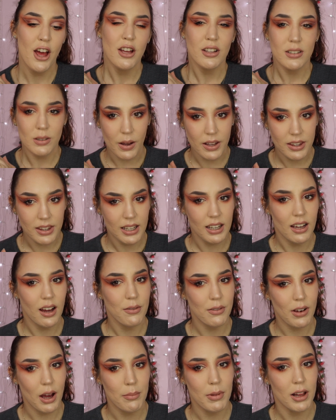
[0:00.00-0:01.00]
So I think
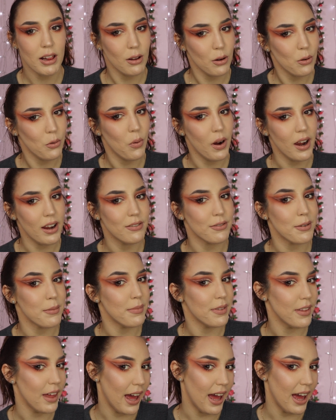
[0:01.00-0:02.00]
I've come a long way
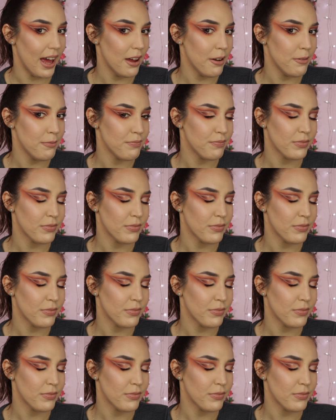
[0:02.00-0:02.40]
from there.